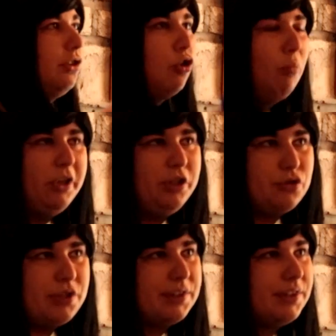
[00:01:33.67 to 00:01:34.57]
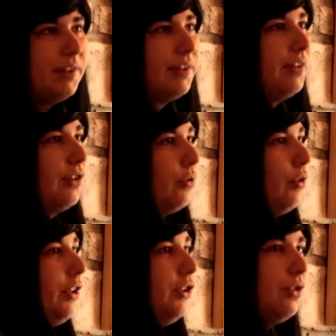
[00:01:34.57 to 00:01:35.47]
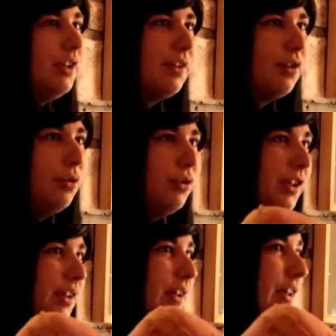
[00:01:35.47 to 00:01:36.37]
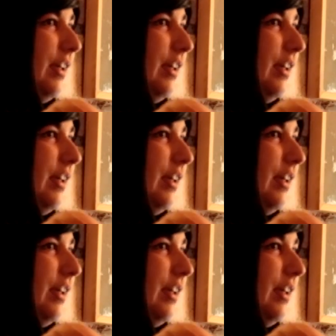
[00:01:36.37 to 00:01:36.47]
global injustice and so on. And so it